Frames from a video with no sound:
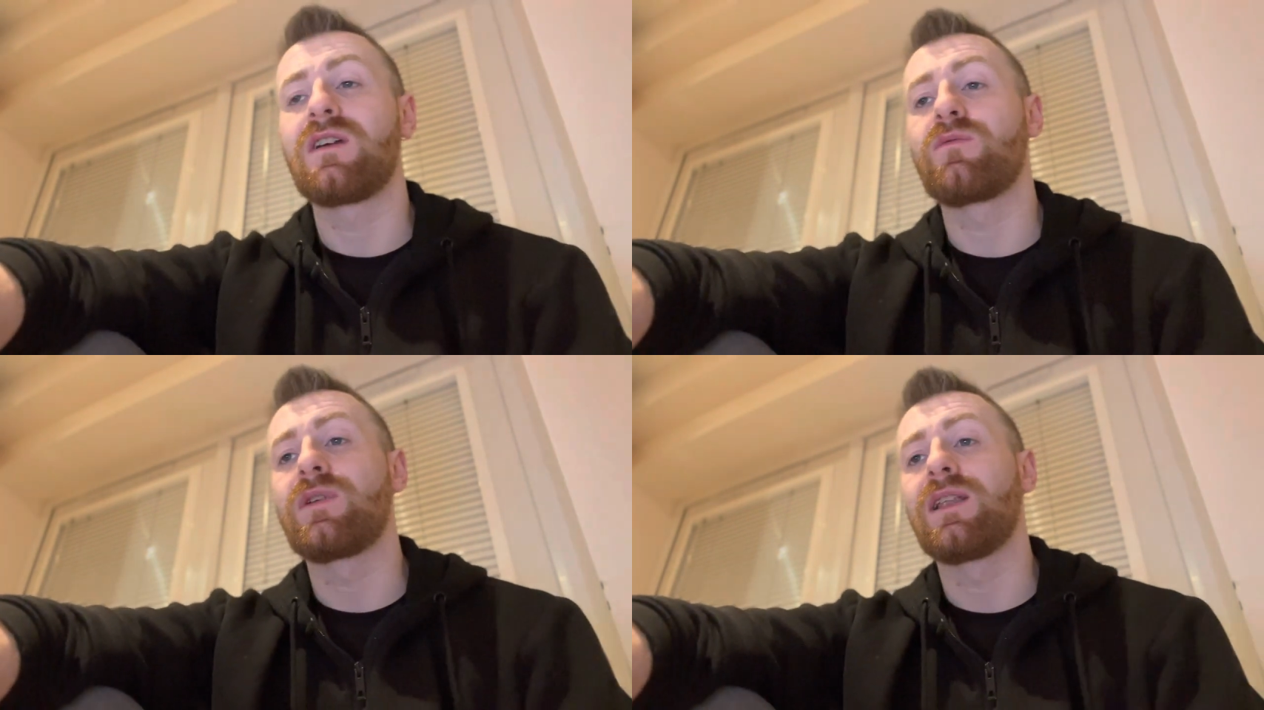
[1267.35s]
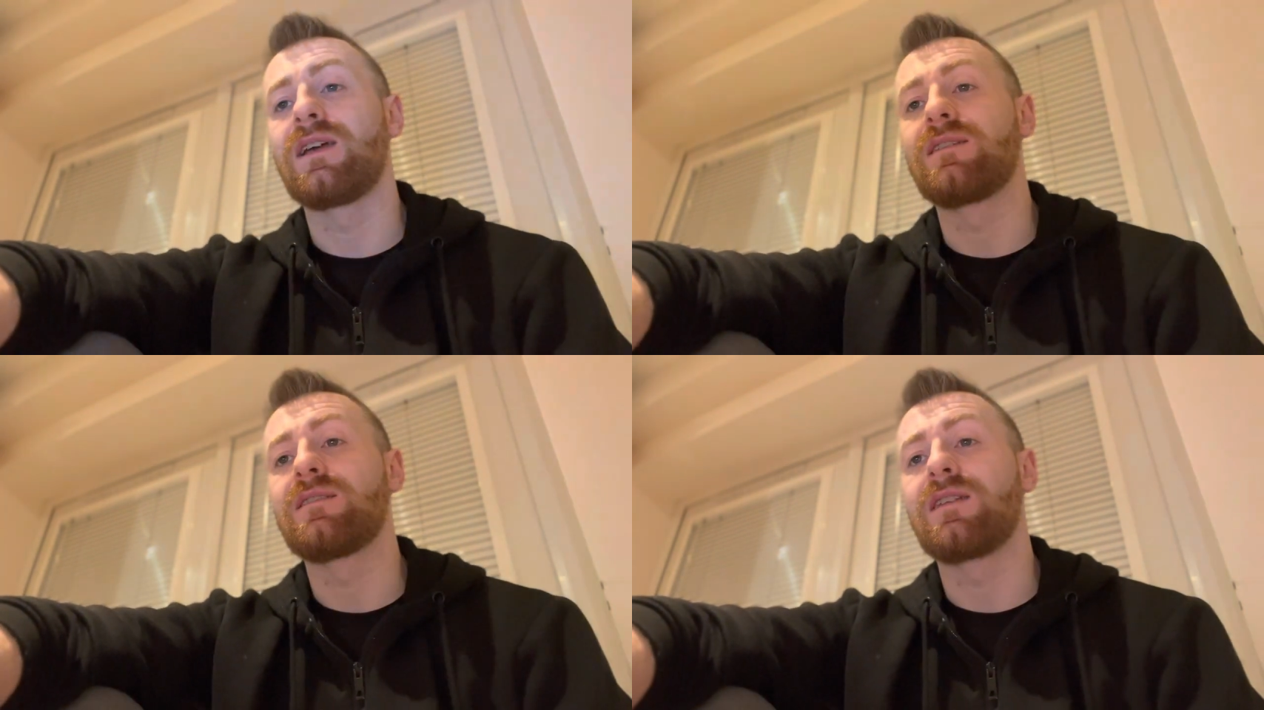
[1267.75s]
I
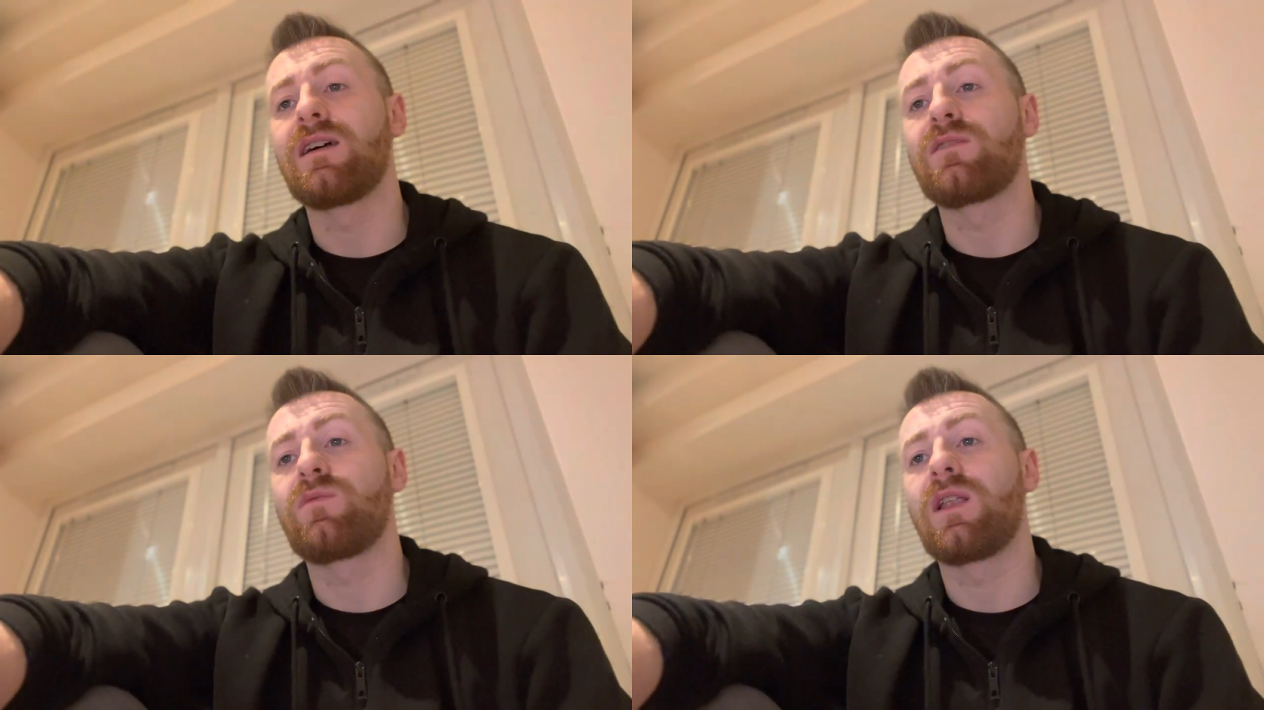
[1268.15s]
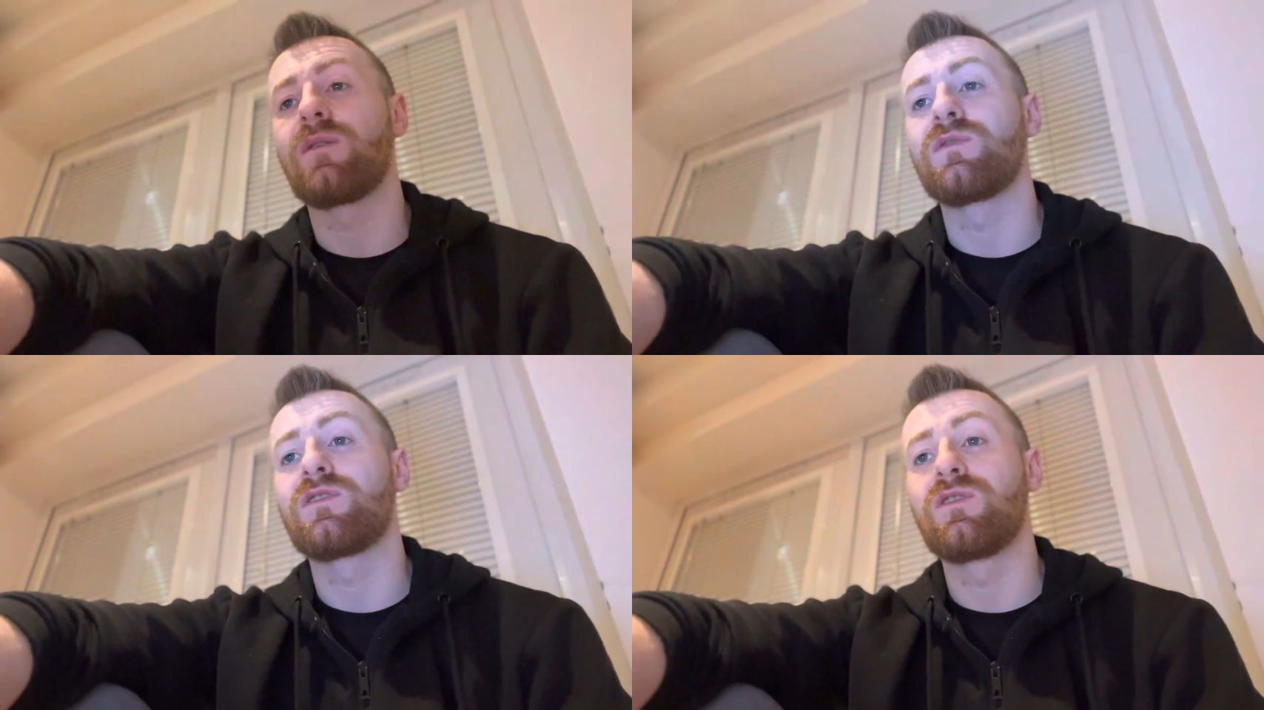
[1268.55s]
realized that while I
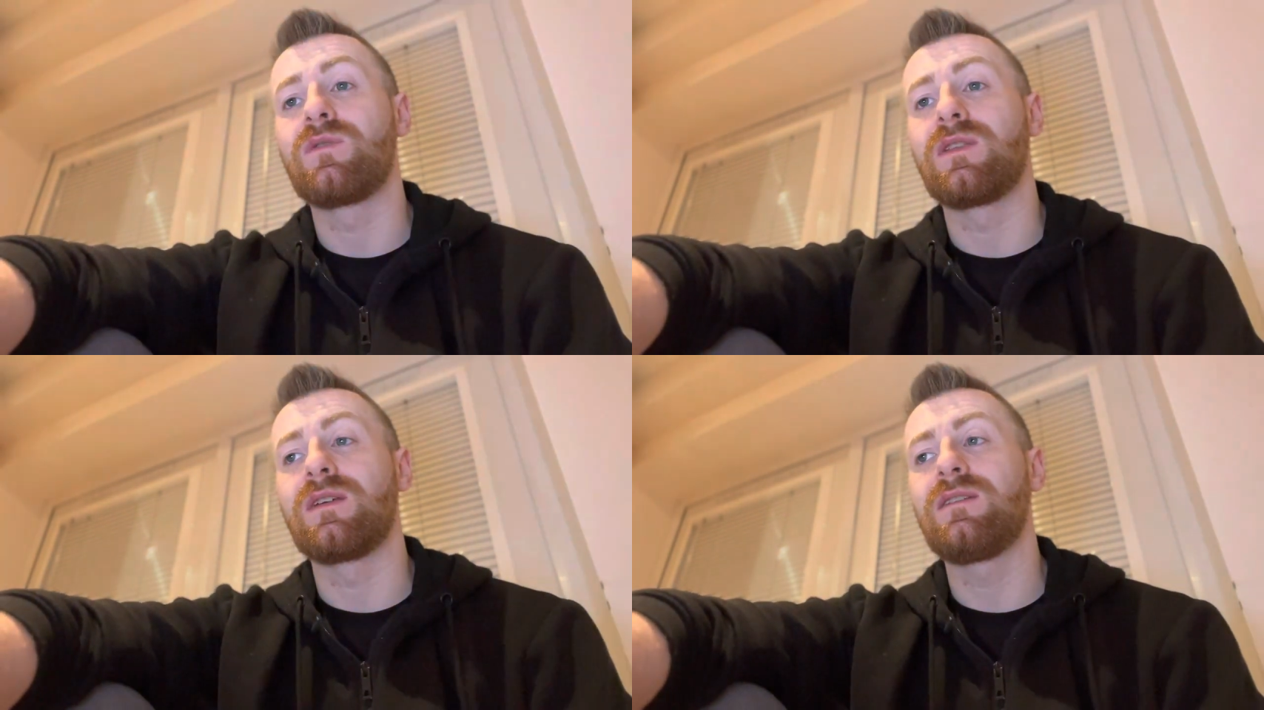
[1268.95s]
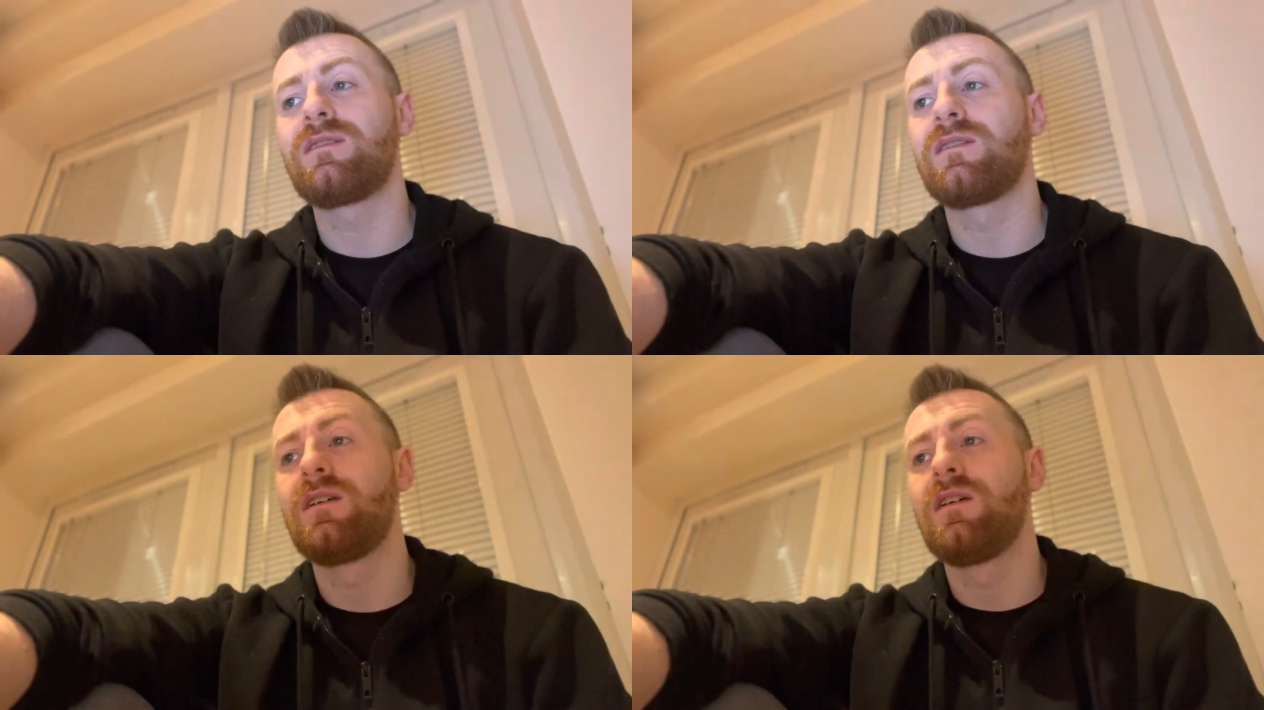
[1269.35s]
was doing this,